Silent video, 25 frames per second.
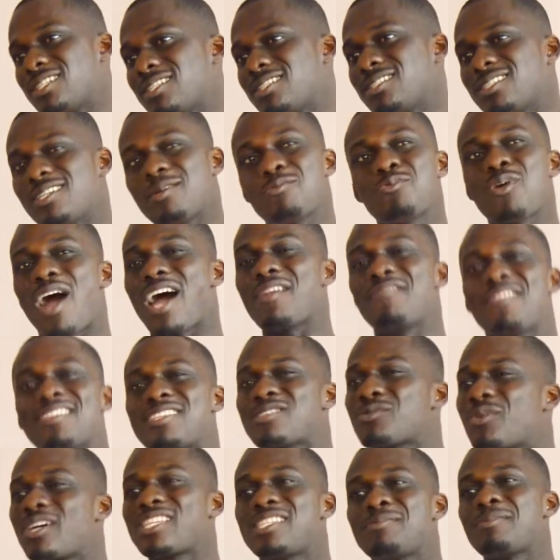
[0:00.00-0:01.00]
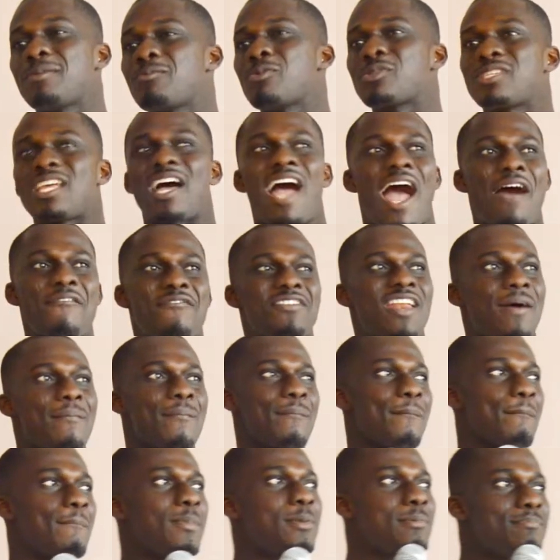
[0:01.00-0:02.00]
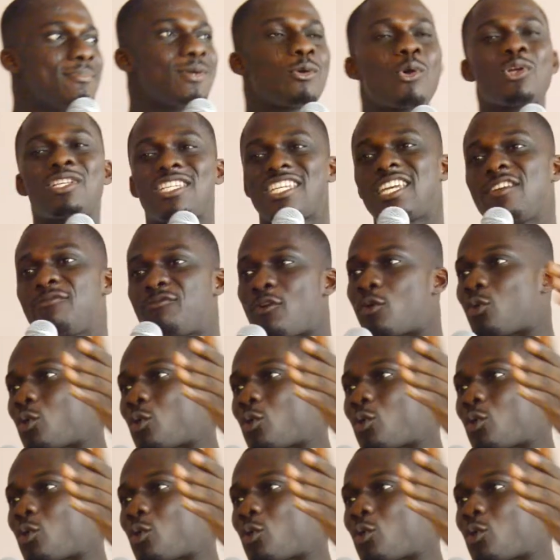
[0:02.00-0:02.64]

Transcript: People advertising because we could cheap for